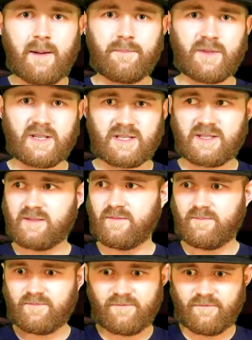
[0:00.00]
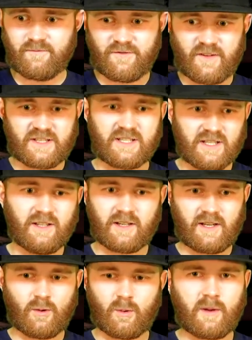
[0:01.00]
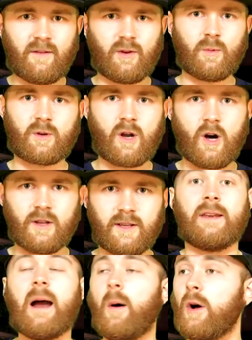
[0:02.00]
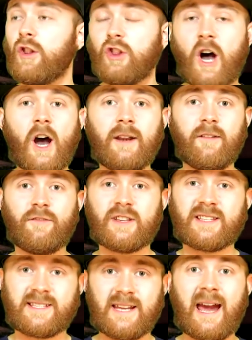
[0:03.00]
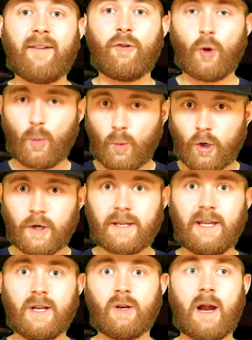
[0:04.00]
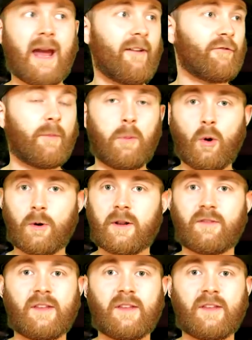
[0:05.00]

this facility, or whatever you would call it. Now, a lot of the staff who work here have reported